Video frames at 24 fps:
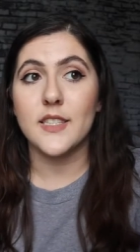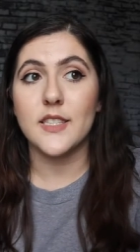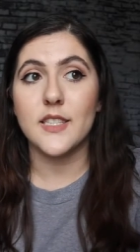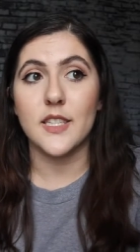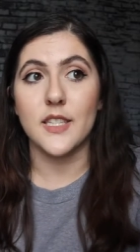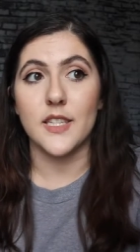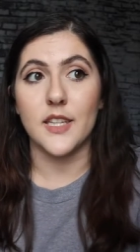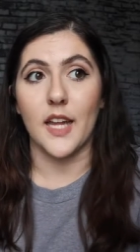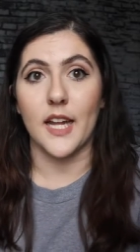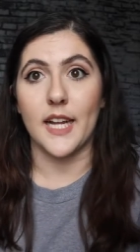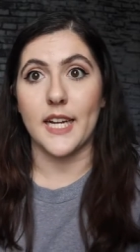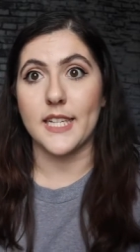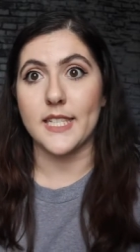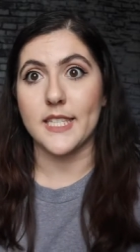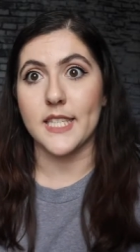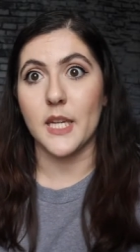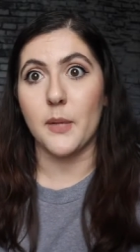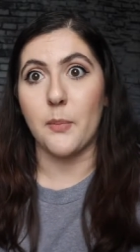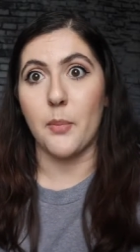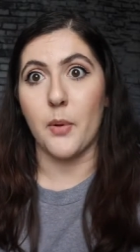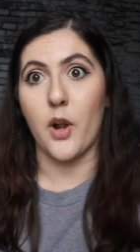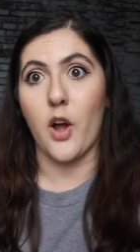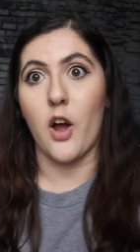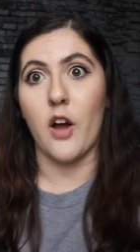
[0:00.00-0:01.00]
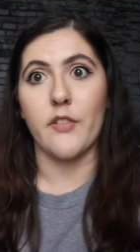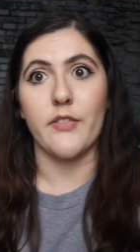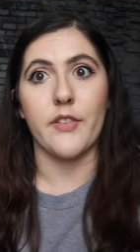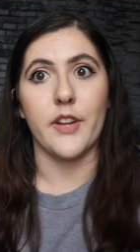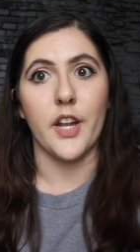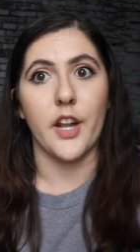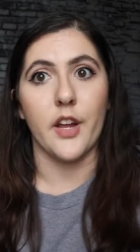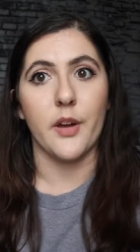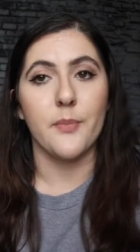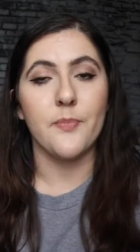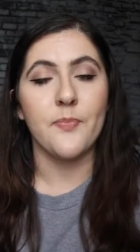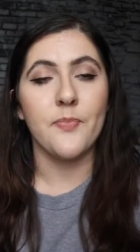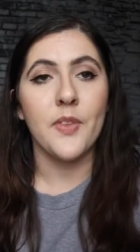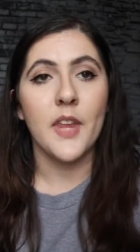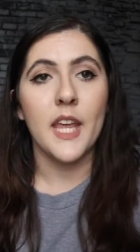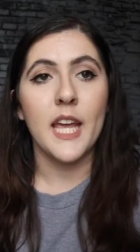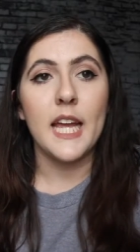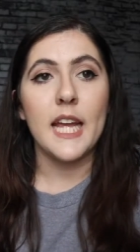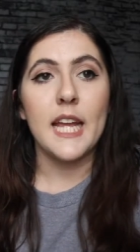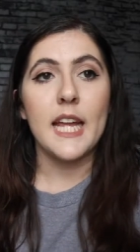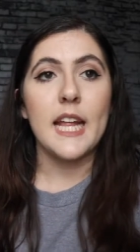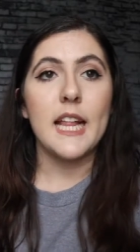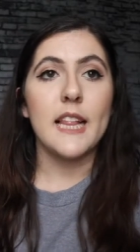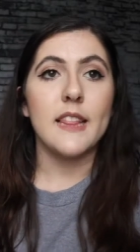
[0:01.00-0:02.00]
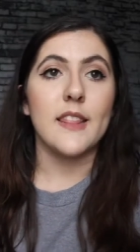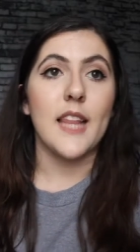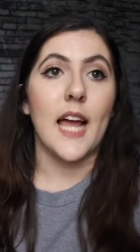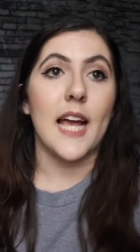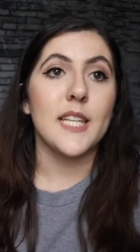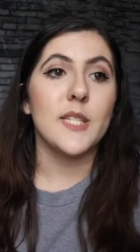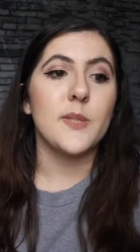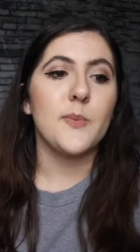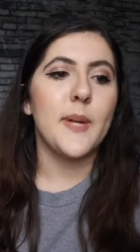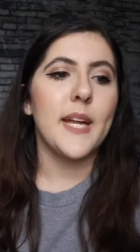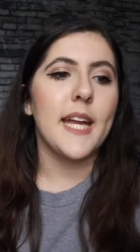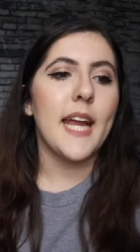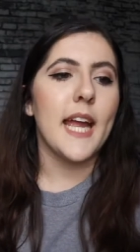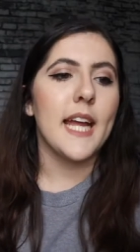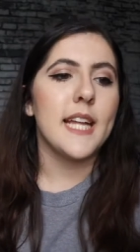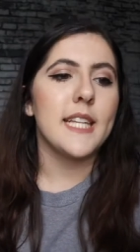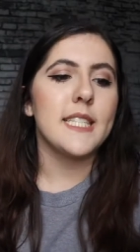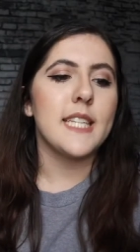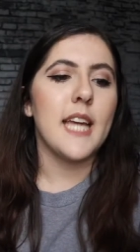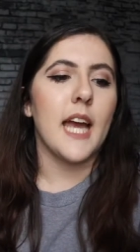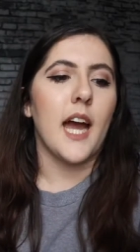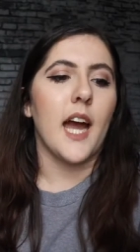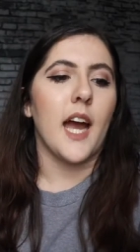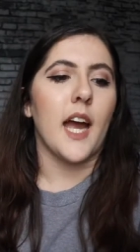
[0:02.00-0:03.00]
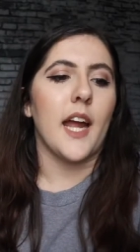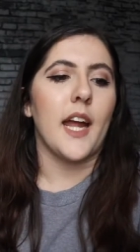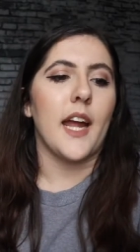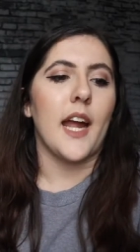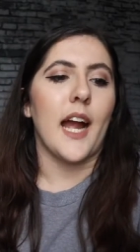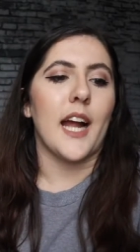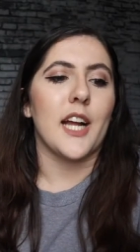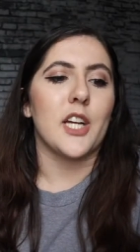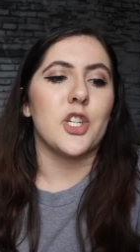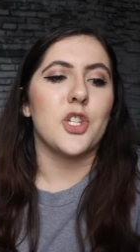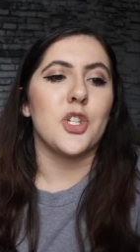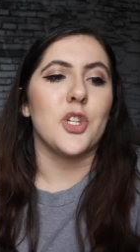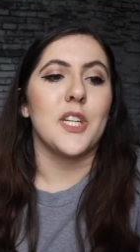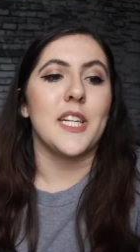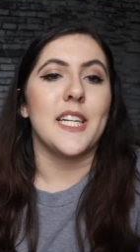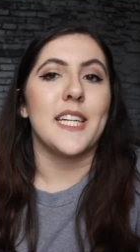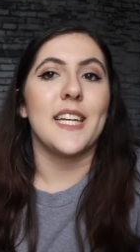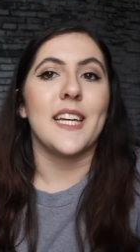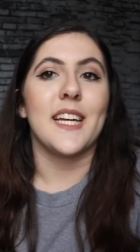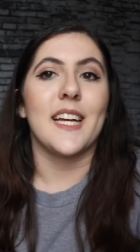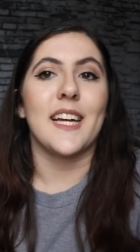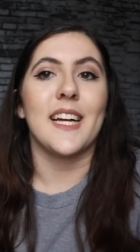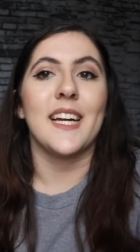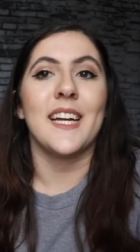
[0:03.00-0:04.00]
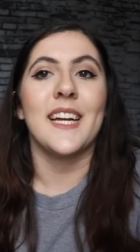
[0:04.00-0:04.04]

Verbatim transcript: to like sleep it off you know last weekend I actually